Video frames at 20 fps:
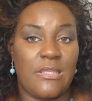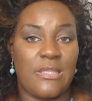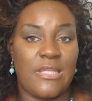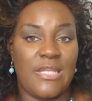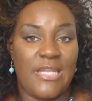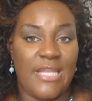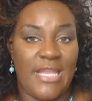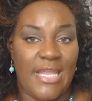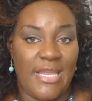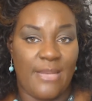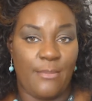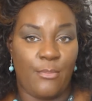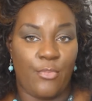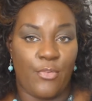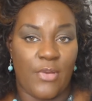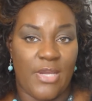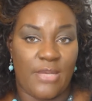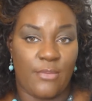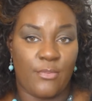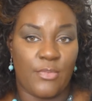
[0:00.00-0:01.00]
the name
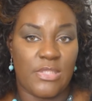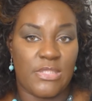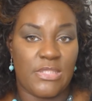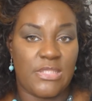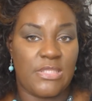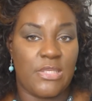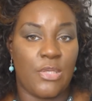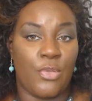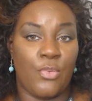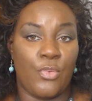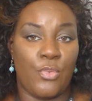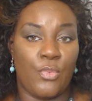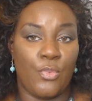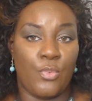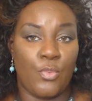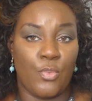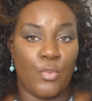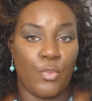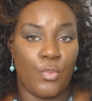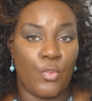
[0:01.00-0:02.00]
brand ones,
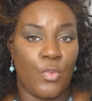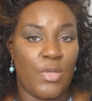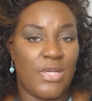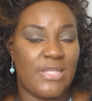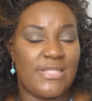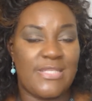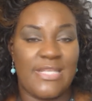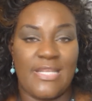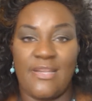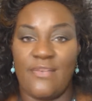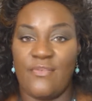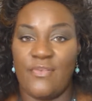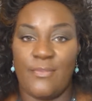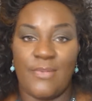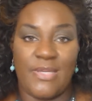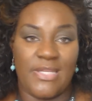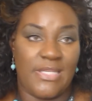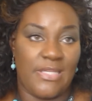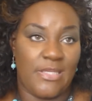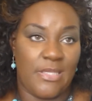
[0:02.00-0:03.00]
so ones that
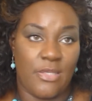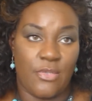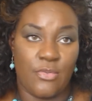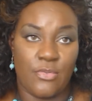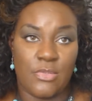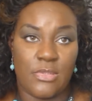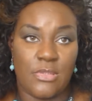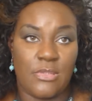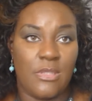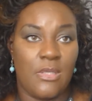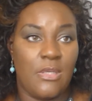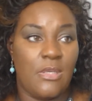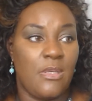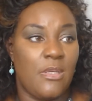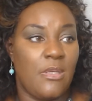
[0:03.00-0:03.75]
everybody knows,